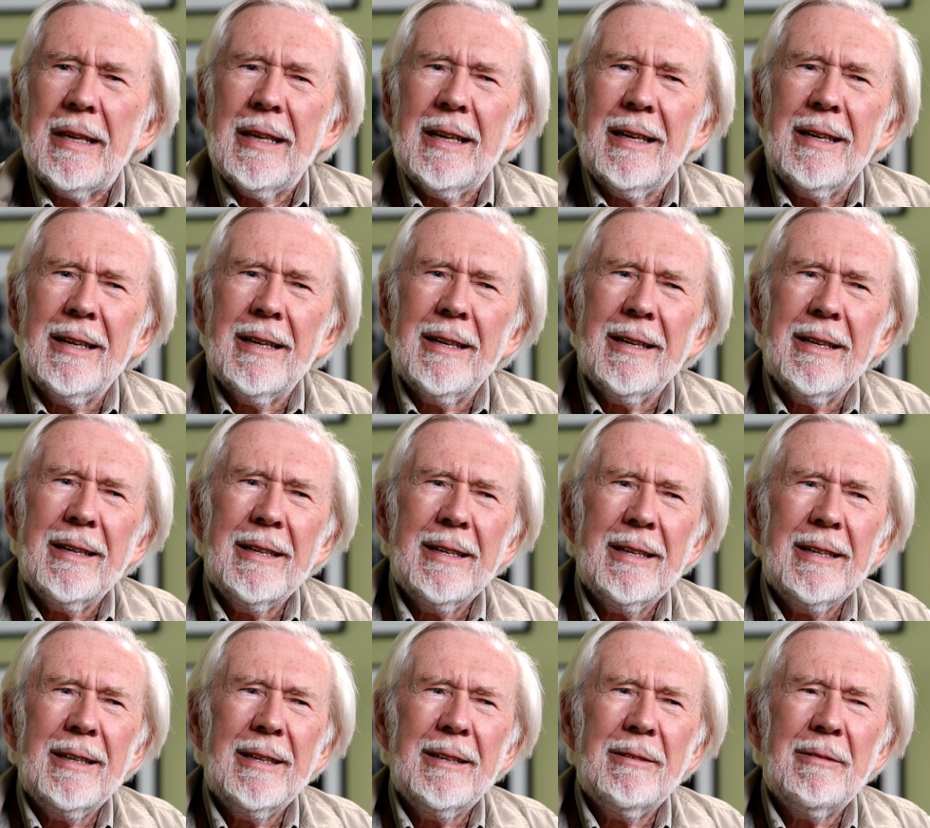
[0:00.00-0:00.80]

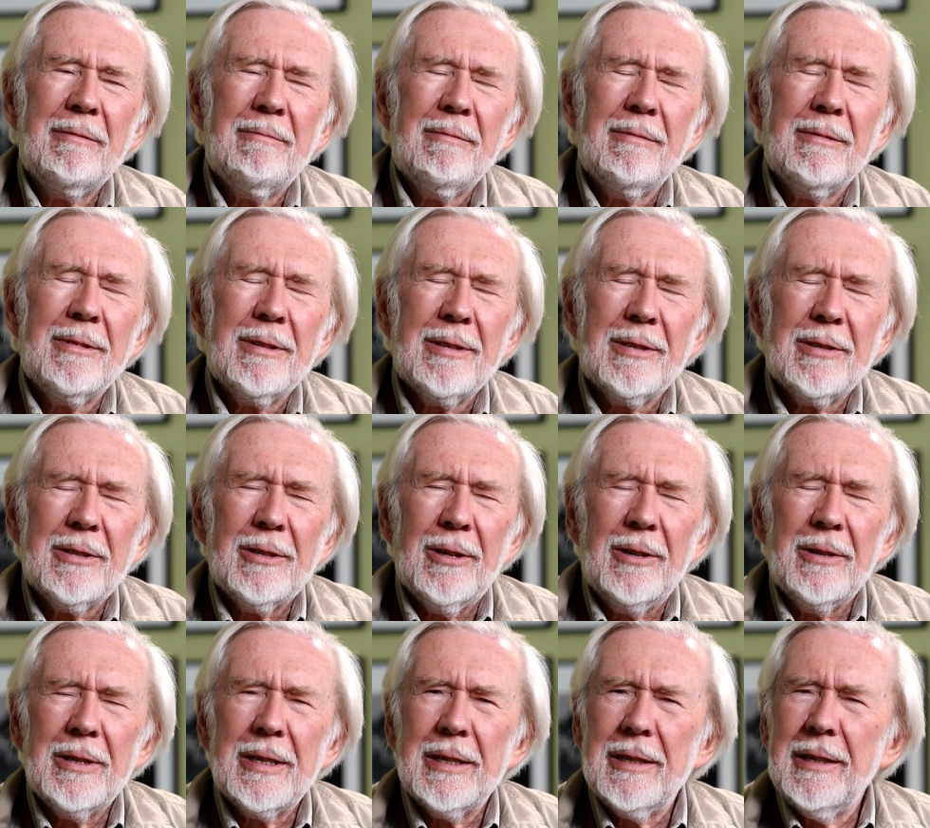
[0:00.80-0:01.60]
I
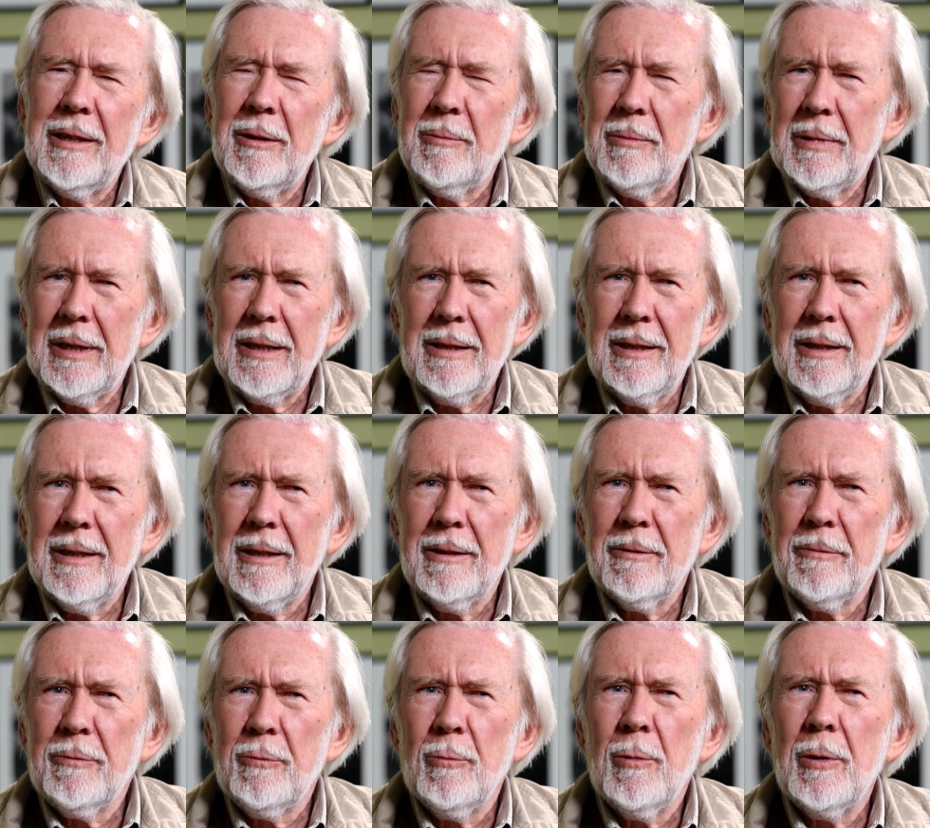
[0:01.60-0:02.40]
started out my
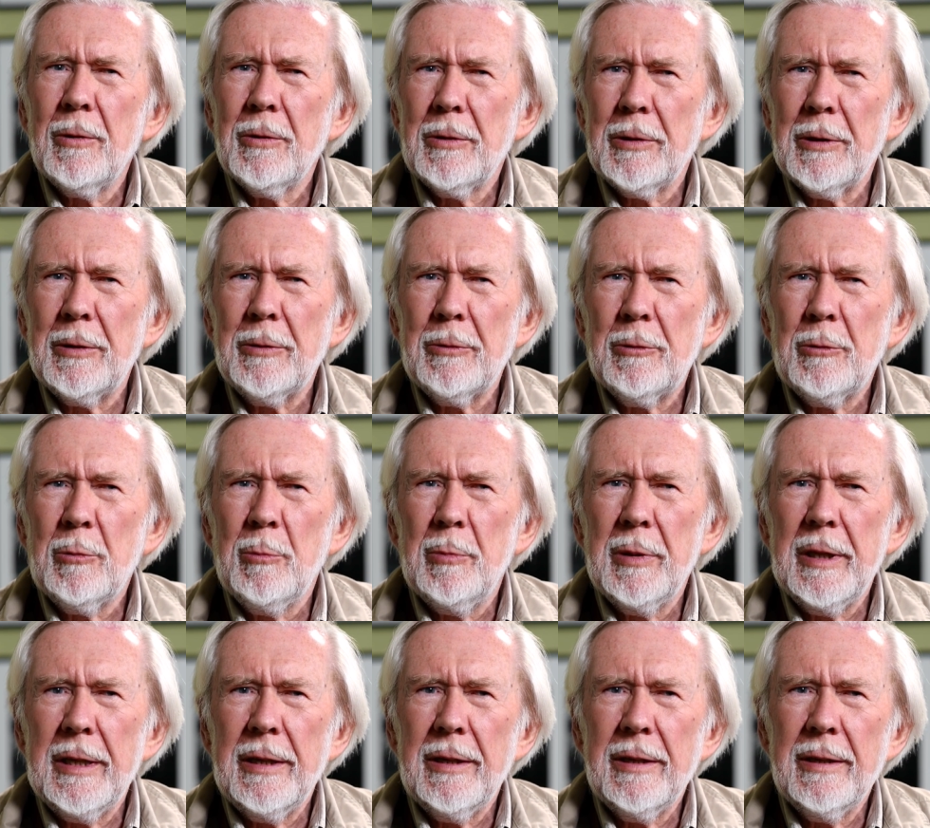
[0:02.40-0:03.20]
life wanting to
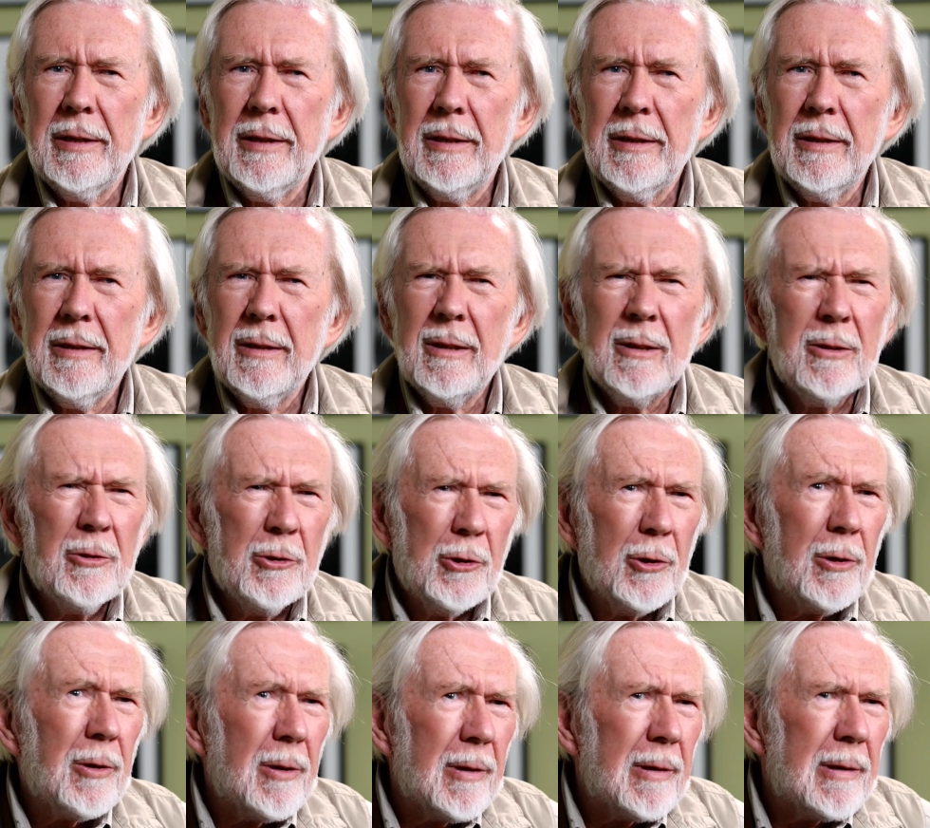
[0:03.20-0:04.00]
be a
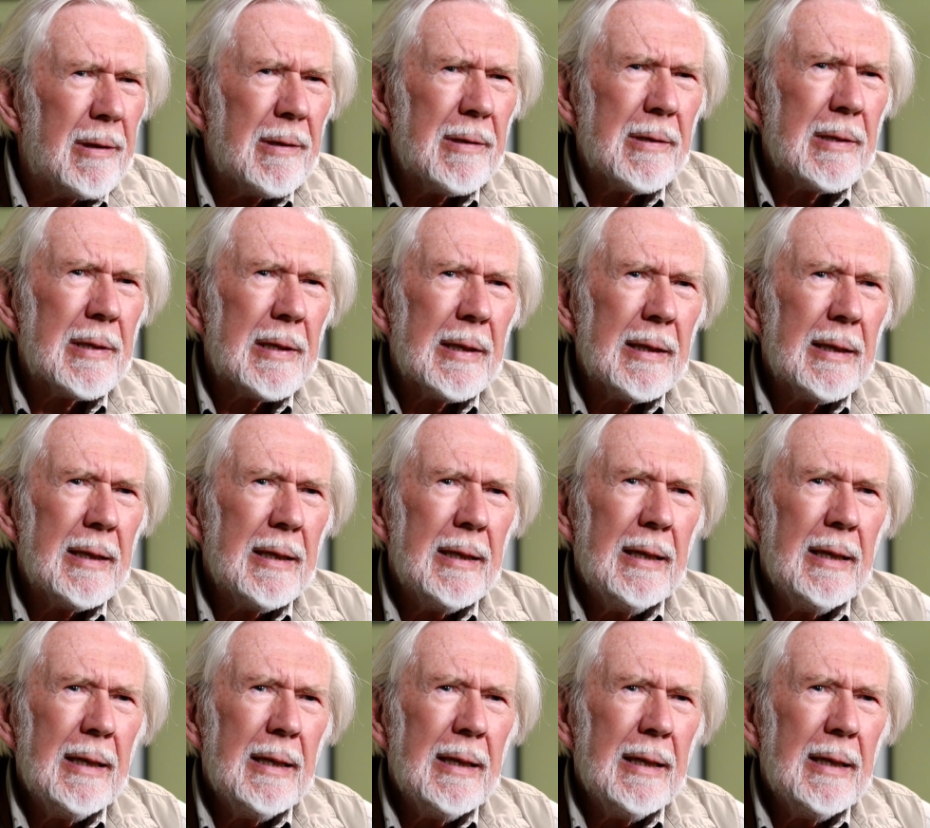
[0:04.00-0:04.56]
journalist,